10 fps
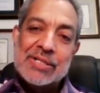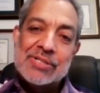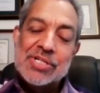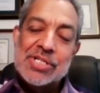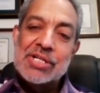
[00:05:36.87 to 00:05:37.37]

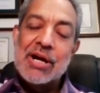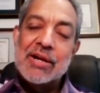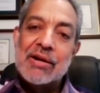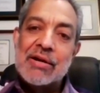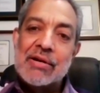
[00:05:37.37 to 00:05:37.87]
So she
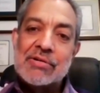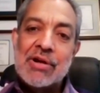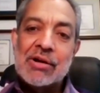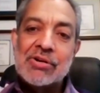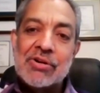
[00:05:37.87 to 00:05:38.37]
got her
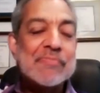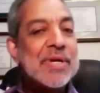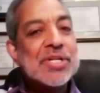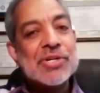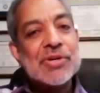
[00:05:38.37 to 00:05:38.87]
Doctor of
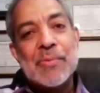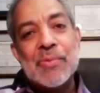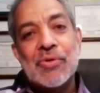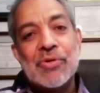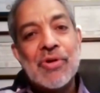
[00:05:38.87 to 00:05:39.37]
Ministry
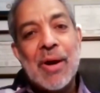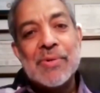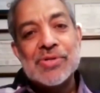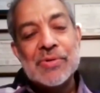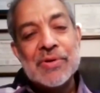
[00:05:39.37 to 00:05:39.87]
from Oral
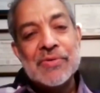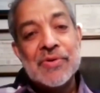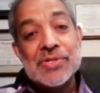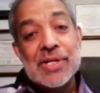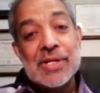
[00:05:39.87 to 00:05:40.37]
Roberts
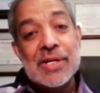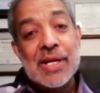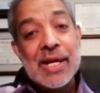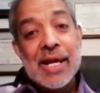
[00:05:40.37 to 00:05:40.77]
University.